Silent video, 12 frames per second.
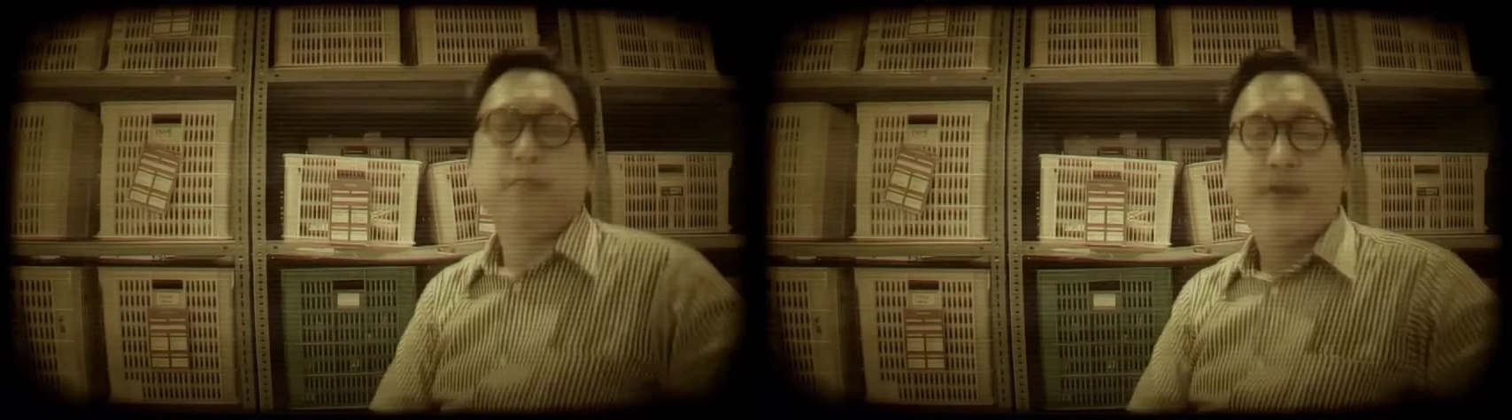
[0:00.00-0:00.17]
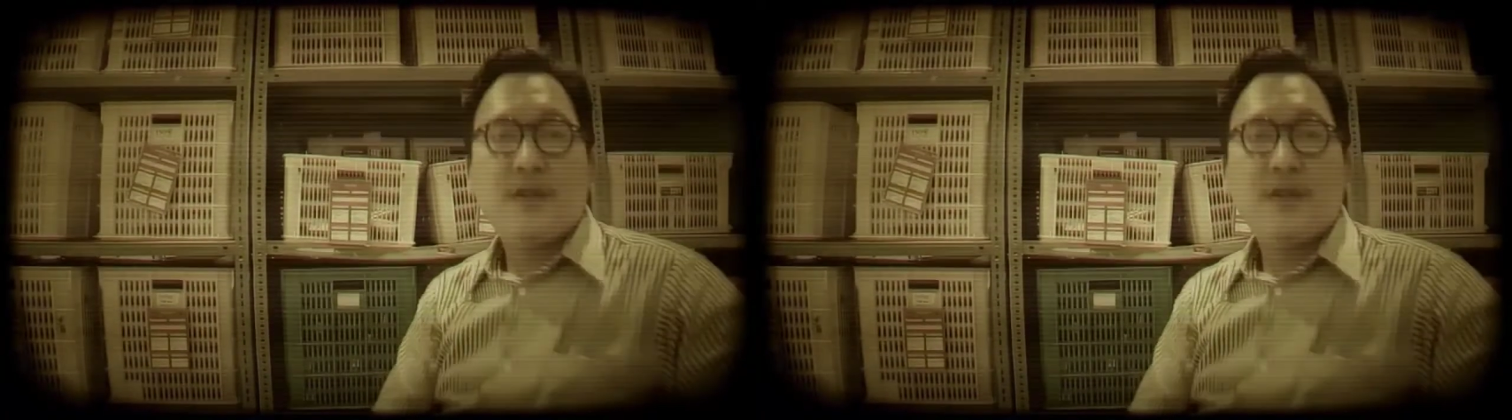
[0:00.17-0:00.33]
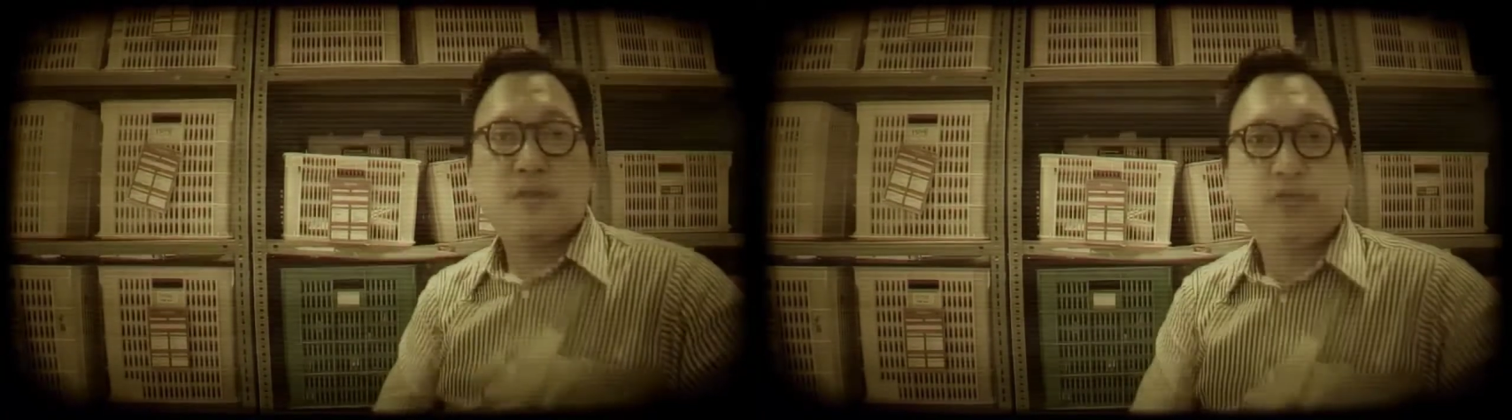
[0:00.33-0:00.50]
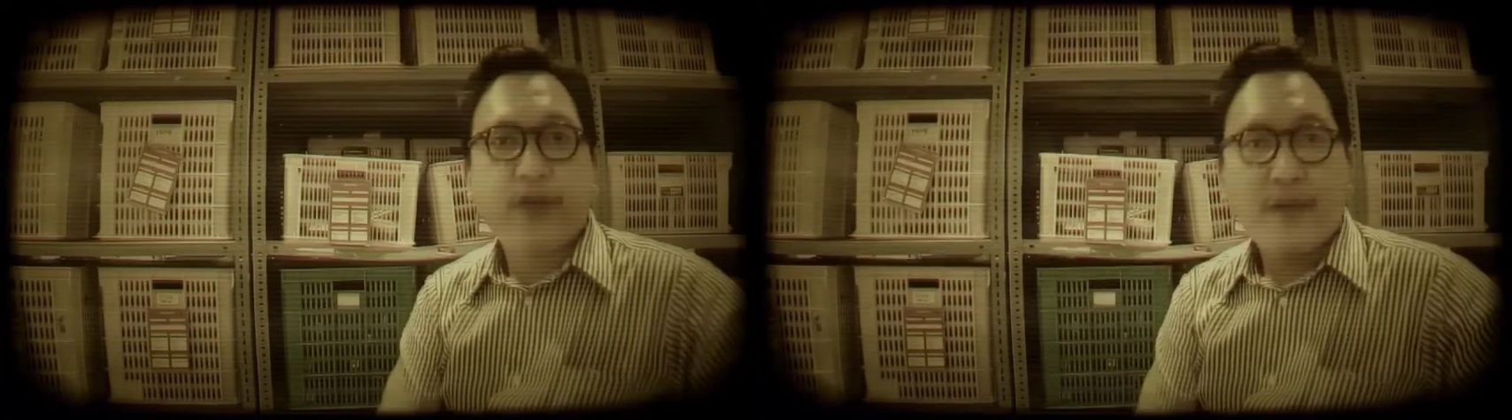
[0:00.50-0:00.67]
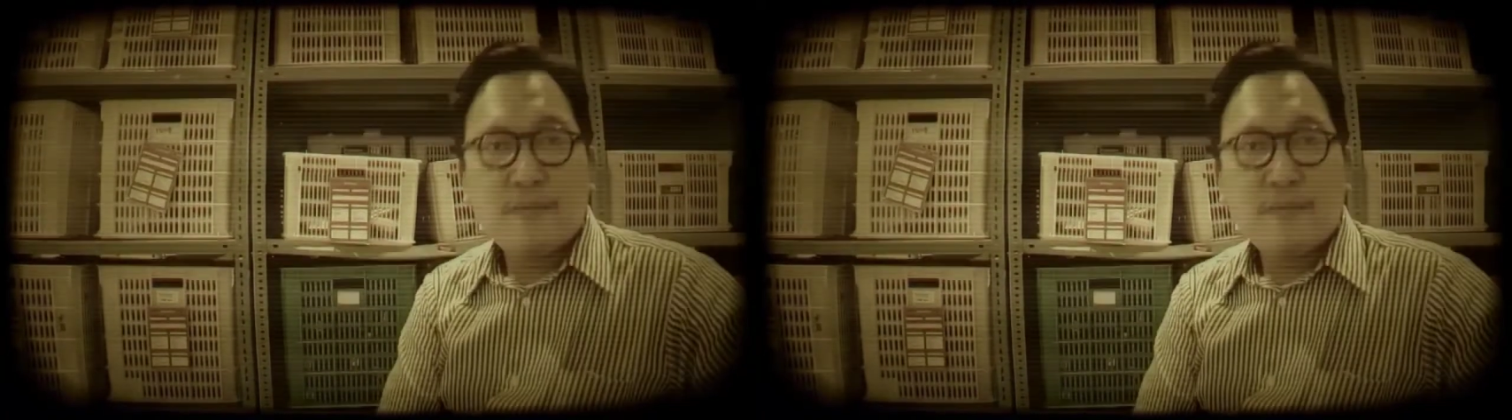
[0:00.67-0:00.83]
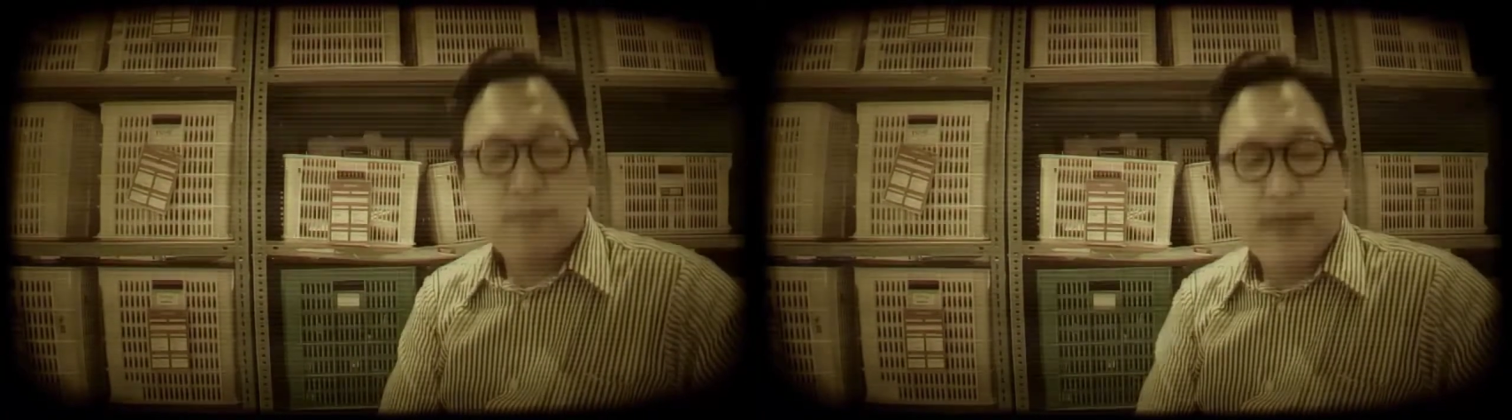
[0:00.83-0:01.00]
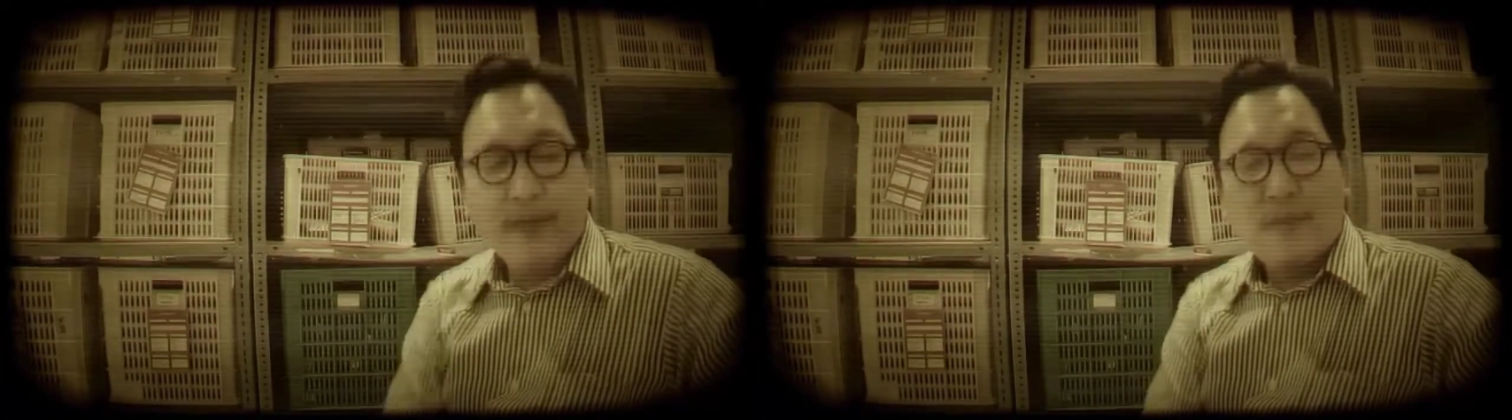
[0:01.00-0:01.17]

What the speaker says: business trip